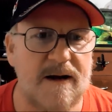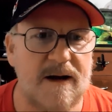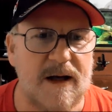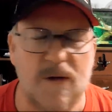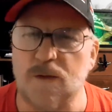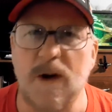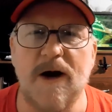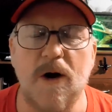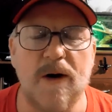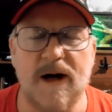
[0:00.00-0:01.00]
it was really
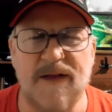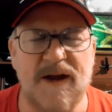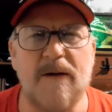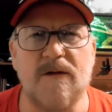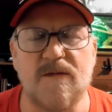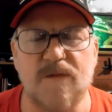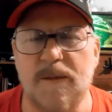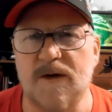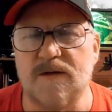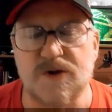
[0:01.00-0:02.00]
hurting. I think it was from the
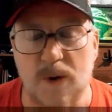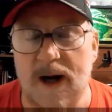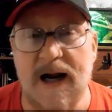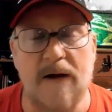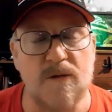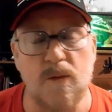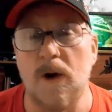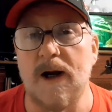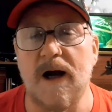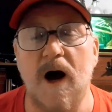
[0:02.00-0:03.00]
straining. I was really
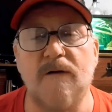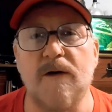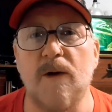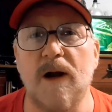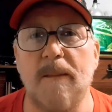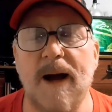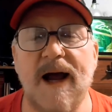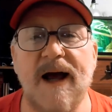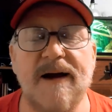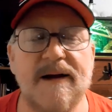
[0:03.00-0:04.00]
coughing really
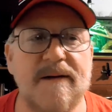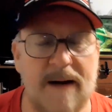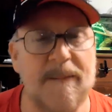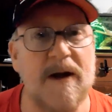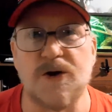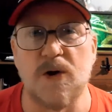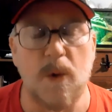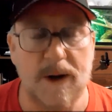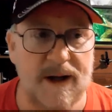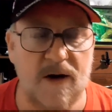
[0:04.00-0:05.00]
bad, and I'm not sure
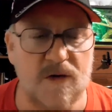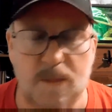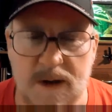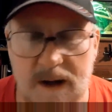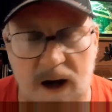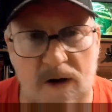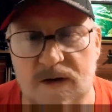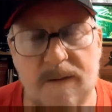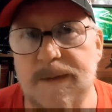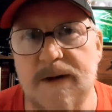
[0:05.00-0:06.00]
what else but caused
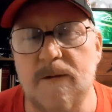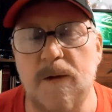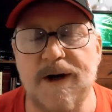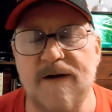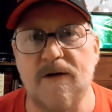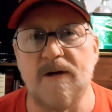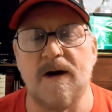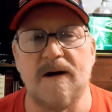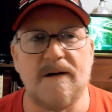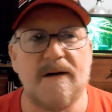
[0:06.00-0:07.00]
it, but whatever.
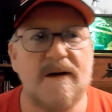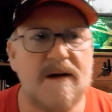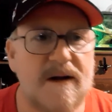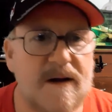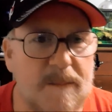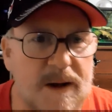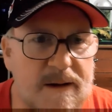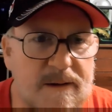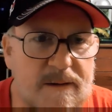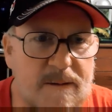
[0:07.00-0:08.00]
But
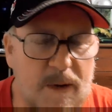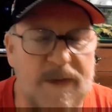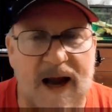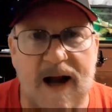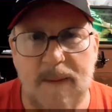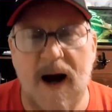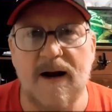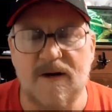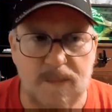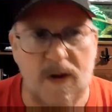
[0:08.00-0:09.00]
the
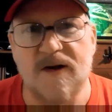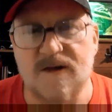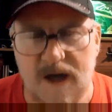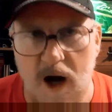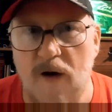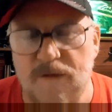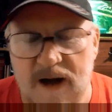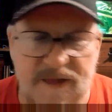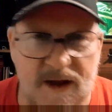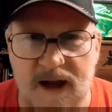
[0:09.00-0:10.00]
antibiotics plus the coughing,
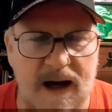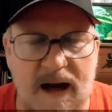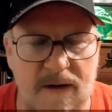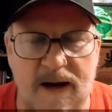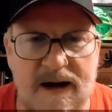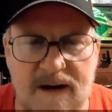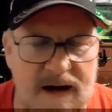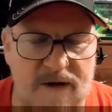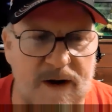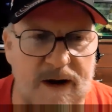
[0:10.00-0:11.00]
I think, I don't know,
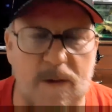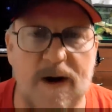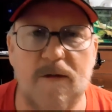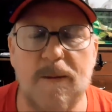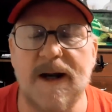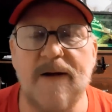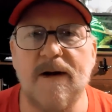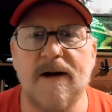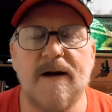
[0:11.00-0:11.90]
aggravated or whatever. But anyway,